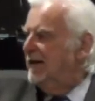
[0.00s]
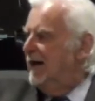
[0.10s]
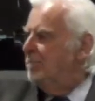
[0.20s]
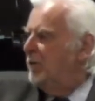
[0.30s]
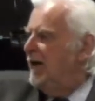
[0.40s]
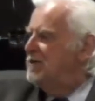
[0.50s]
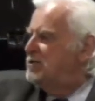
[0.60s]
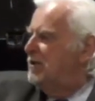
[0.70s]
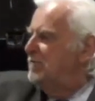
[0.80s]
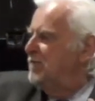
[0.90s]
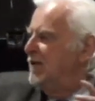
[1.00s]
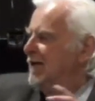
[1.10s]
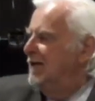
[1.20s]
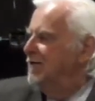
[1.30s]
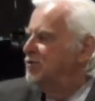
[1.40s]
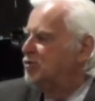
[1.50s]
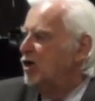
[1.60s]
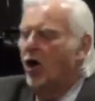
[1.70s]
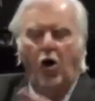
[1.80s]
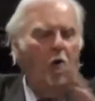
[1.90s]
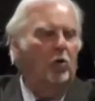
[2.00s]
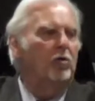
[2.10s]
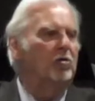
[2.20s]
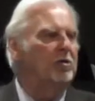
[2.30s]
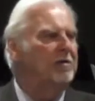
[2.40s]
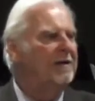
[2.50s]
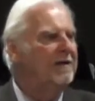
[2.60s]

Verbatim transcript: a place of total